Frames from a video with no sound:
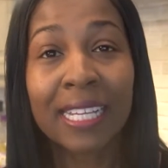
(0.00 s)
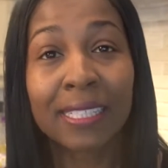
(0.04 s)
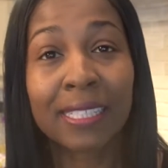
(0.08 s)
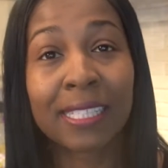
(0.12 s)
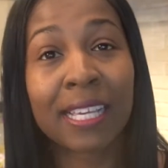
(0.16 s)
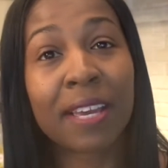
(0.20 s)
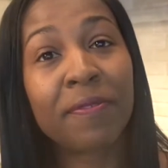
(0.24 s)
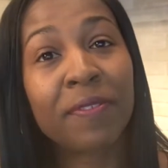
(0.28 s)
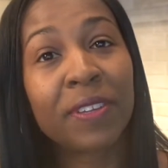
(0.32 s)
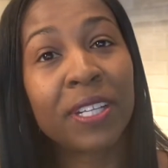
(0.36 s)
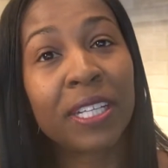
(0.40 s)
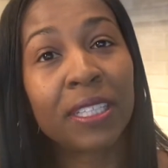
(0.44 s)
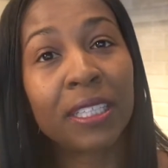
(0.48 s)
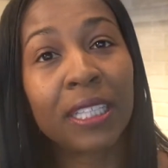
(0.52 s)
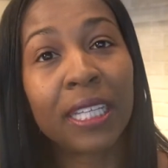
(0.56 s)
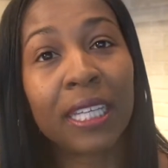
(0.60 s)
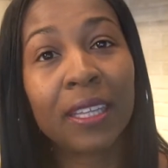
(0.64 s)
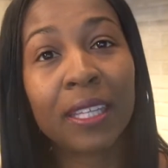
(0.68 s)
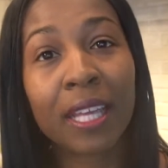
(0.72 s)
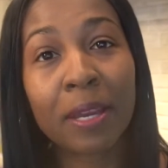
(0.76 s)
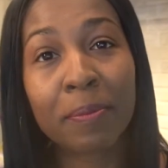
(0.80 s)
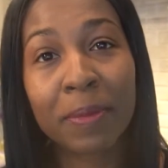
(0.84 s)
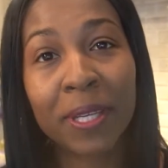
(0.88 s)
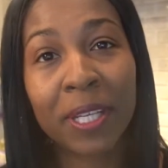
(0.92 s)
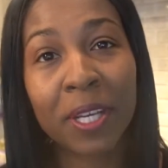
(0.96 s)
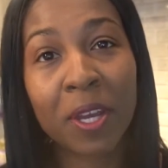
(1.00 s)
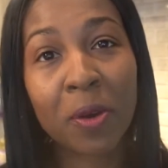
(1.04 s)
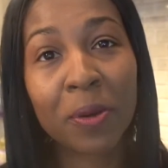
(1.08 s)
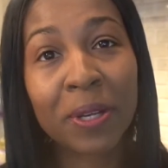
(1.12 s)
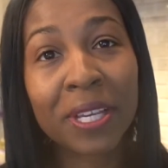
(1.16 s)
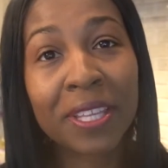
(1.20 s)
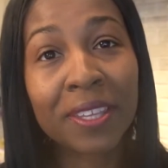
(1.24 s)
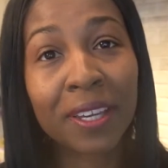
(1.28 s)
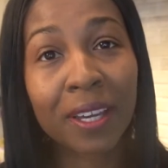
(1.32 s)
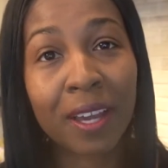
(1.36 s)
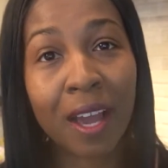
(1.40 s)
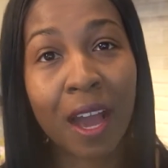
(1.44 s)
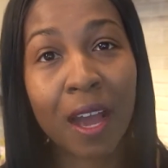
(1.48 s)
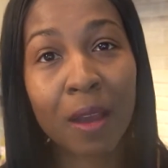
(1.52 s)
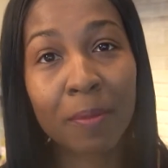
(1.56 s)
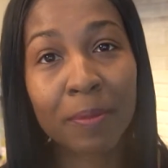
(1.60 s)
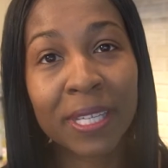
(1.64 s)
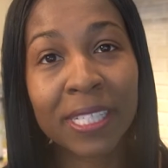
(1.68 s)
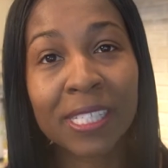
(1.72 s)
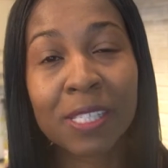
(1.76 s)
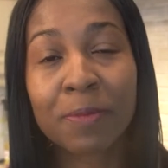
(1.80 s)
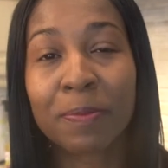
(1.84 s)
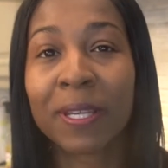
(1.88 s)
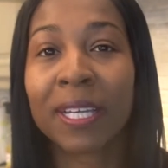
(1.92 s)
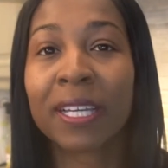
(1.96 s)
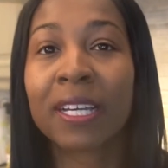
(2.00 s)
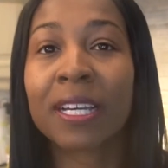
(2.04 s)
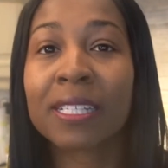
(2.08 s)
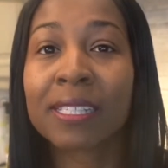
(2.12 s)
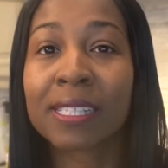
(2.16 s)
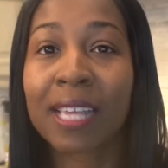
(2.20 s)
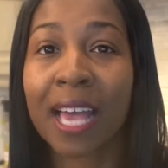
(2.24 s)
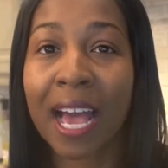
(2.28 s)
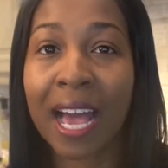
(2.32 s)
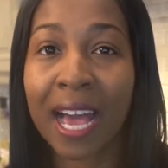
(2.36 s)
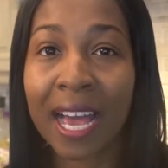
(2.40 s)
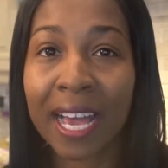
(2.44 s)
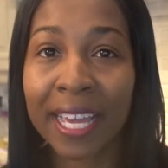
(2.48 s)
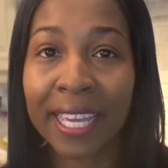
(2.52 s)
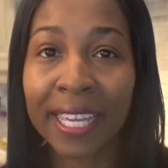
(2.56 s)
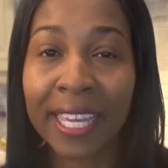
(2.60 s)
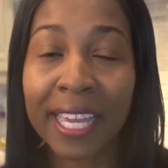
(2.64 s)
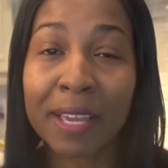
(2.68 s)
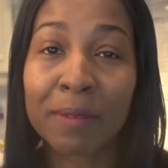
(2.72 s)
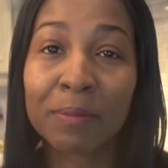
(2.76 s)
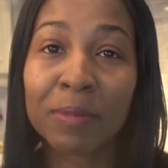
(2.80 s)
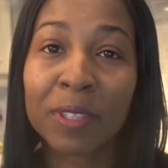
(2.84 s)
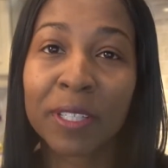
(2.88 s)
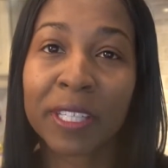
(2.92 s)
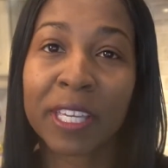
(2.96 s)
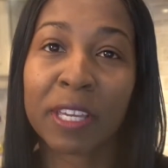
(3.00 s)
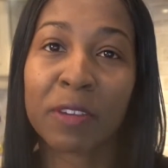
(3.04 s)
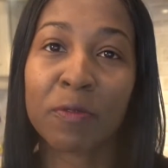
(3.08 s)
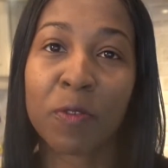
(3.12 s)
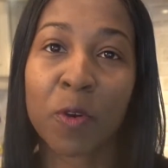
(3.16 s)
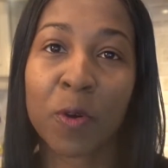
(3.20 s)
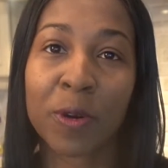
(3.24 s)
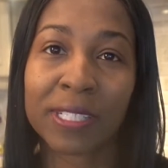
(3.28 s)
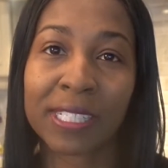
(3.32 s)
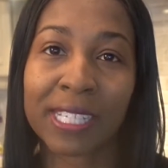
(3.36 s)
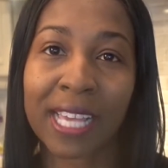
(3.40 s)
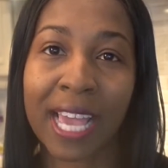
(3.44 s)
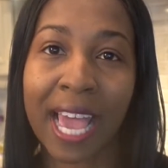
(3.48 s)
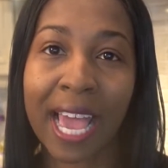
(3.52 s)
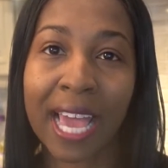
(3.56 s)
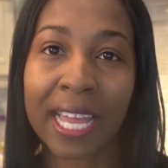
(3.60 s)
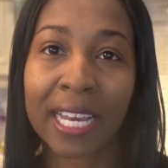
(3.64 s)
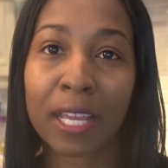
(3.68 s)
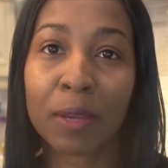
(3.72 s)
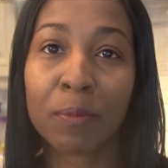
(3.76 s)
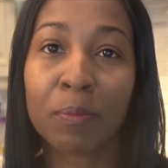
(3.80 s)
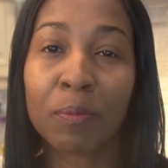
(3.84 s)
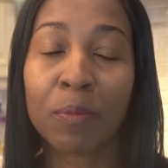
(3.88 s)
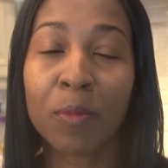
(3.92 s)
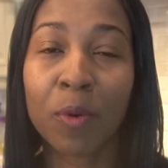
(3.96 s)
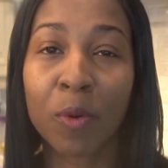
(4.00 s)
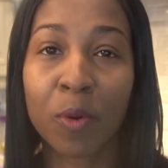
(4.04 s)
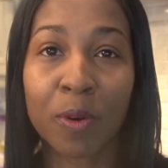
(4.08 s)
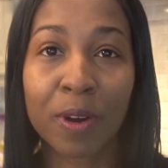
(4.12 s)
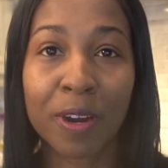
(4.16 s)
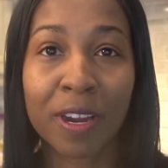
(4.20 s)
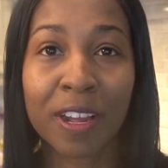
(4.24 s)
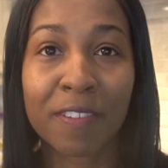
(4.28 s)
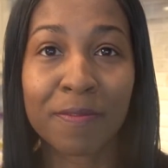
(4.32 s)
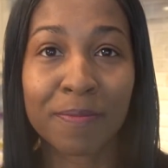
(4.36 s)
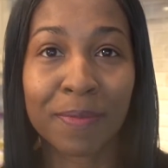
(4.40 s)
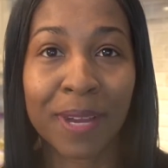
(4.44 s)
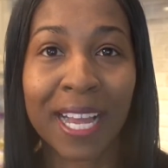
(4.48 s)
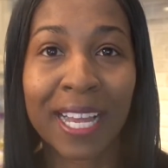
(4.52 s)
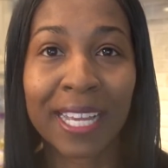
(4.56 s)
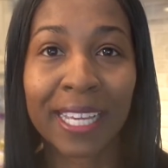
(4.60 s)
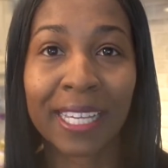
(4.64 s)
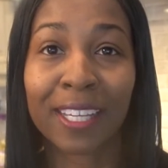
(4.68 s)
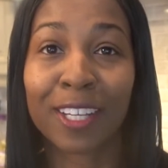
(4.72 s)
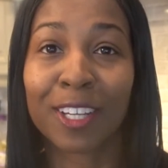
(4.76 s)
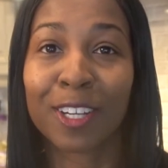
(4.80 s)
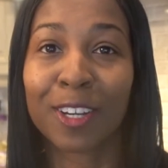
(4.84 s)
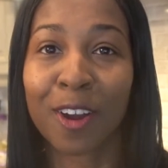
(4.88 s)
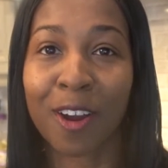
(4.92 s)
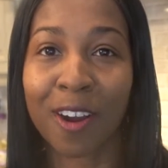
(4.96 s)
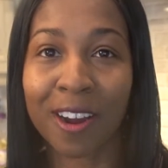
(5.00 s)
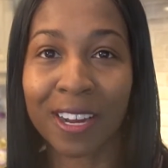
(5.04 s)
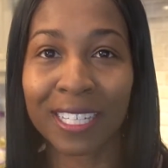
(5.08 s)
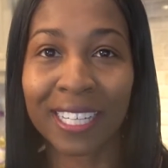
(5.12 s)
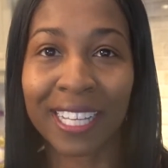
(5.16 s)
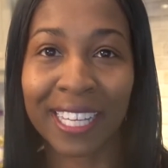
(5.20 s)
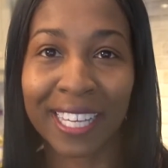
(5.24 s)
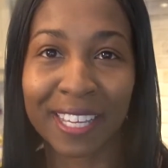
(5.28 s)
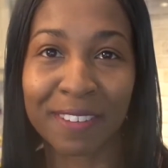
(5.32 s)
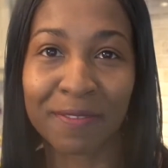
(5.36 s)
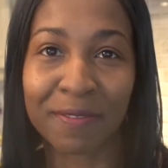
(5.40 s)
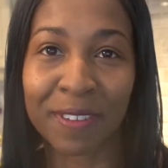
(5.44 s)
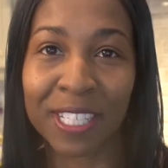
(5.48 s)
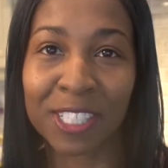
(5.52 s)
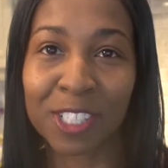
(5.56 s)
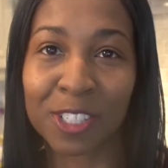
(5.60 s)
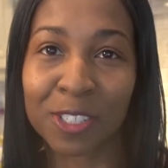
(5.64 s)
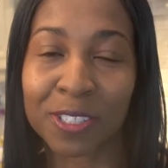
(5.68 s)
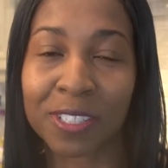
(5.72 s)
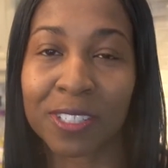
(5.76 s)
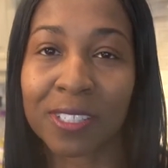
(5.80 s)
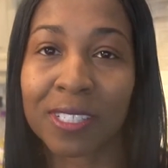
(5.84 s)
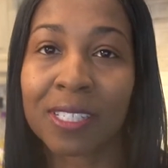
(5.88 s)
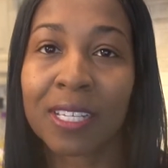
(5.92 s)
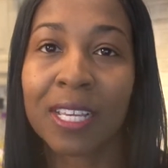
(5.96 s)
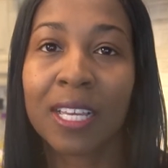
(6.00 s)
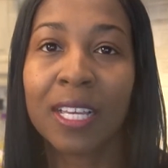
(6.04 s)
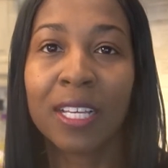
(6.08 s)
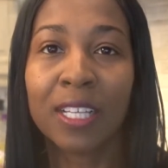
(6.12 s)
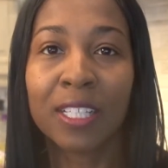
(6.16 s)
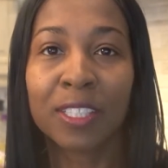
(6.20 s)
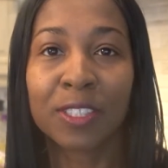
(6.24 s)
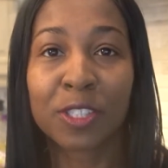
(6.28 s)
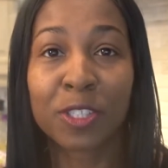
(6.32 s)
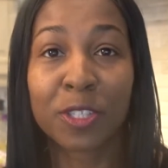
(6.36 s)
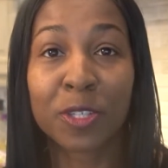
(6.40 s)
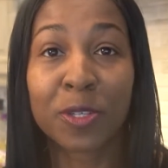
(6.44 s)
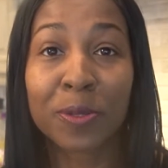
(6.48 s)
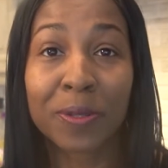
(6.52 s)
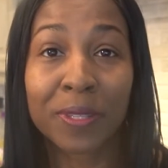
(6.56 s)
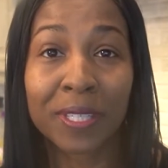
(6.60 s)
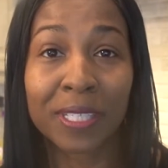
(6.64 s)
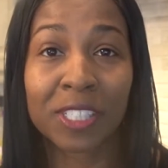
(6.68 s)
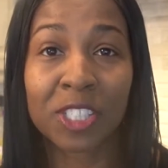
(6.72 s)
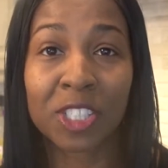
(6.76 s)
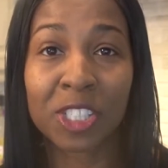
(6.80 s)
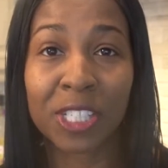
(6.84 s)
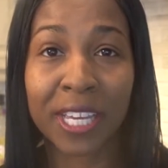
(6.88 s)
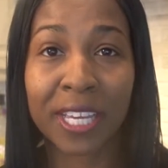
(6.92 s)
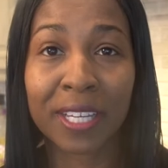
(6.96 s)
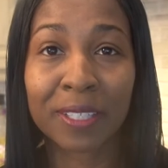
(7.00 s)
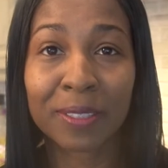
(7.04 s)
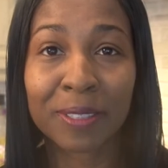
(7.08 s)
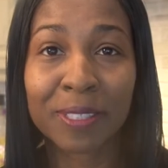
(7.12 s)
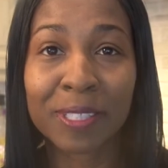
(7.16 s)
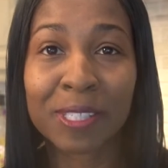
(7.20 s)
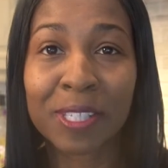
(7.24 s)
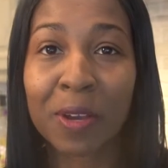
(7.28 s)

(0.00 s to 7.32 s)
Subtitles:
definitely let me know in the comments because I am looking forward to adding more of my gardening adventures to this channel.